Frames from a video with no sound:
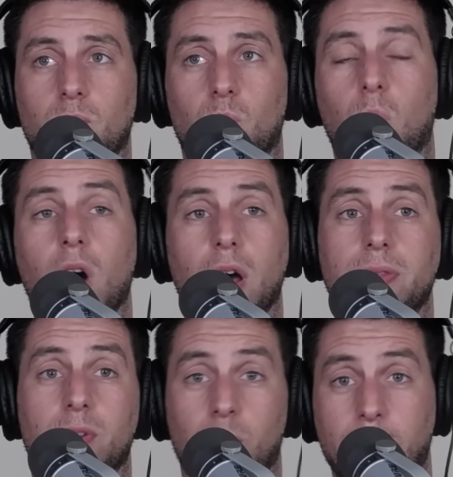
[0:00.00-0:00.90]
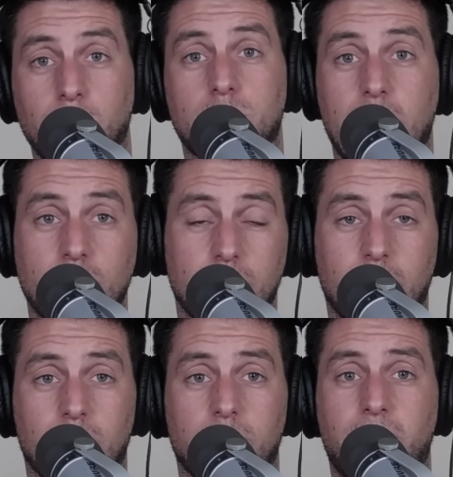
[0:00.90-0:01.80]
one, the reputation that
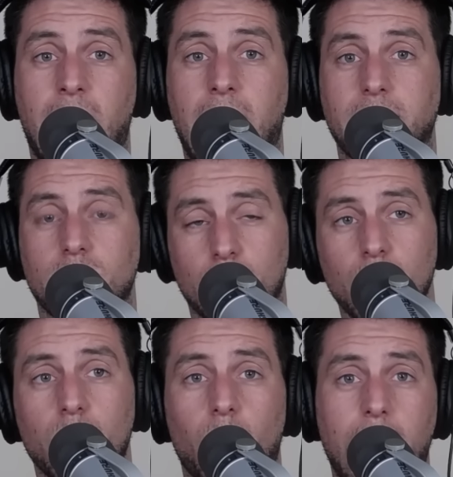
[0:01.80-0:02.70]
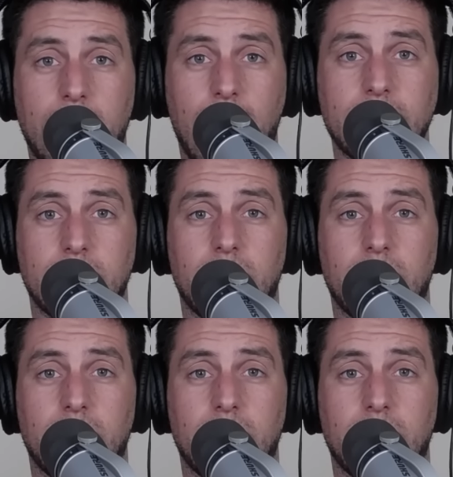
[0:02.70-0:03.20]
Cliff had, two, the way it ended in